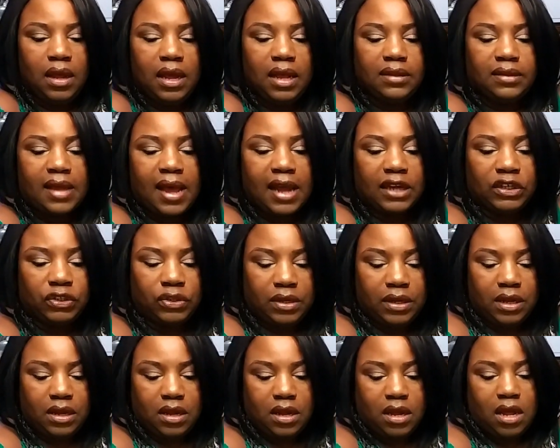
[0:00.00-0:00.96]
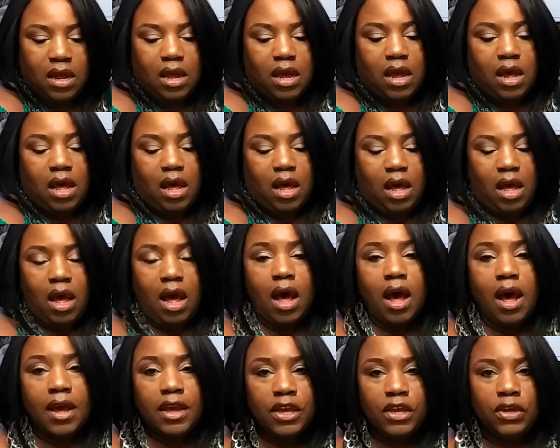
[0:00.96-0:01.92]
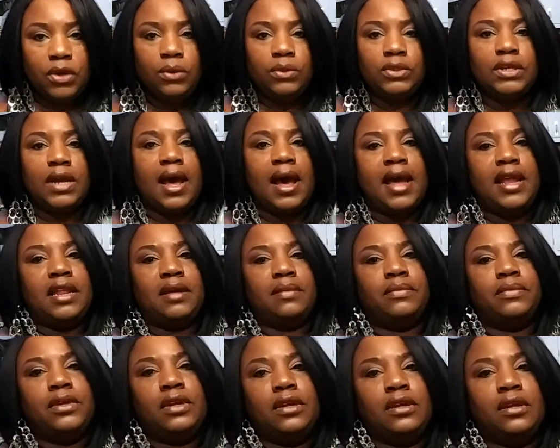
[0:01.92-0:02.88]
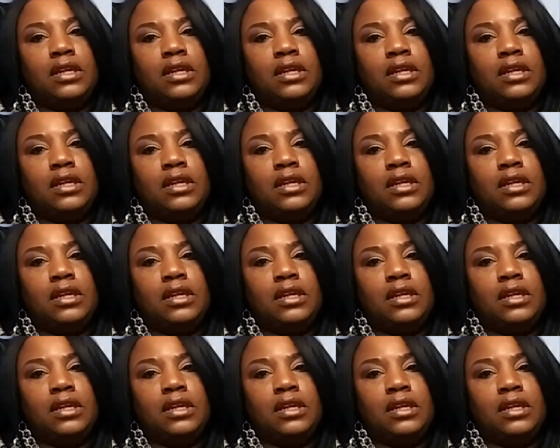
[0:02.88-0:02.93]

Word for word: It's actually a huge item.